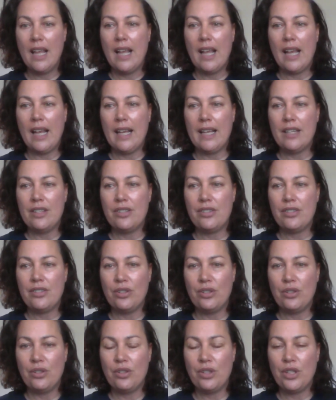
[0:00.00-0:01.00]
as
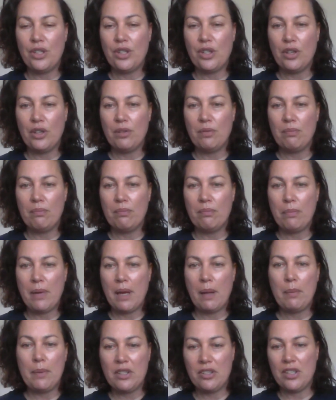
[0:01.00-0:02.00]
to, you know,
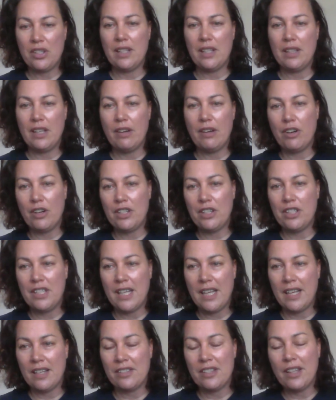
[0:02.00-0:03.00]
publishing their own
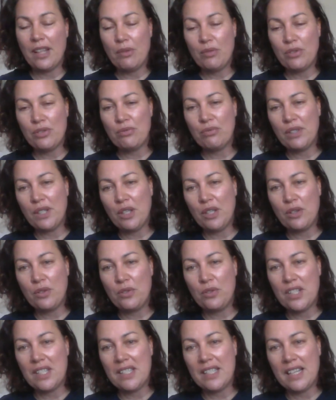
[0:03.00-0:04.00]
deck, so that was really
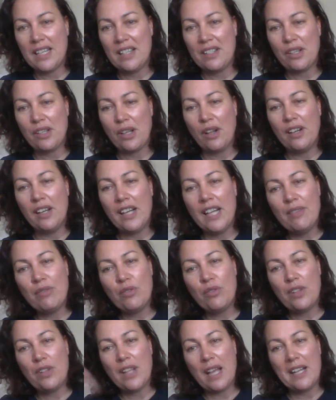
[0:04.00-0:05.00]
cool to see. So I'll leave
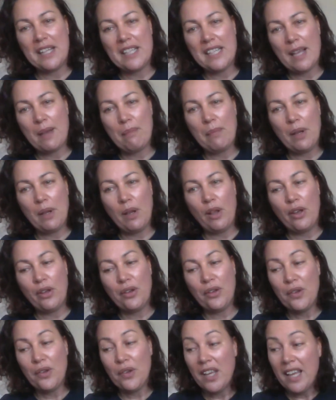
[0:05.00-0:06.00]
all that down
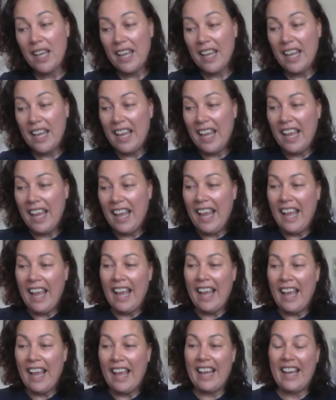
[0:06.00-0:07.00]
below,
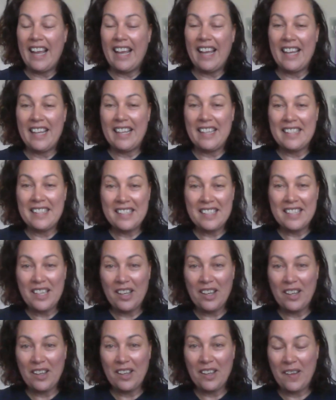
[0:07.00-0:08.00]
and
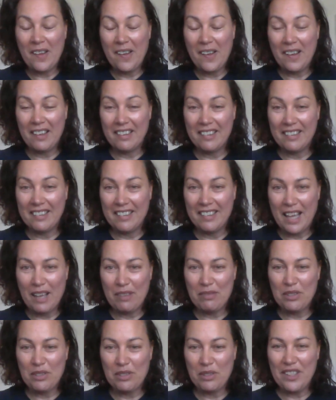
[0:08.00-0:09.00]

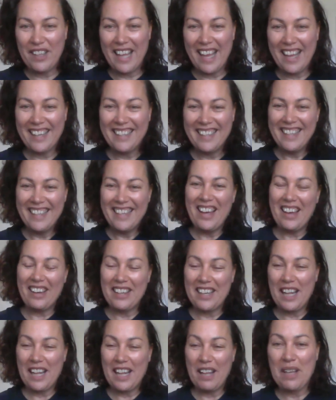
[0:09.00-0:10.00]
after all that I'm
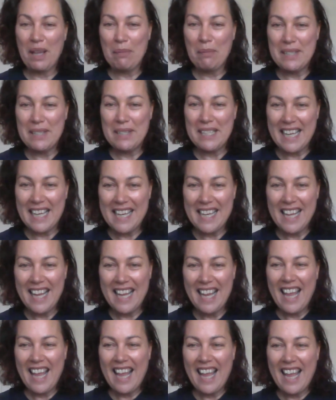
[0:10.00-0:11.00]
going to have a cup of tea,
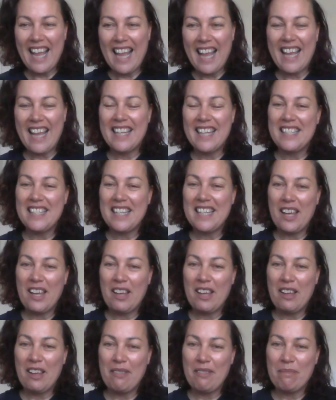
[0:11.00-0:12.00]
and
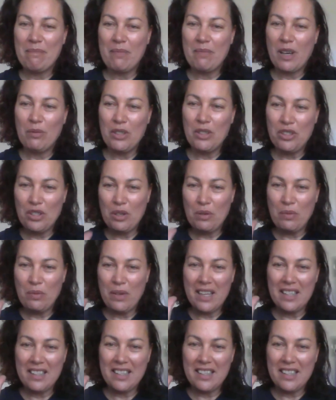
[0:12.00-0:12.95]
I wish you well,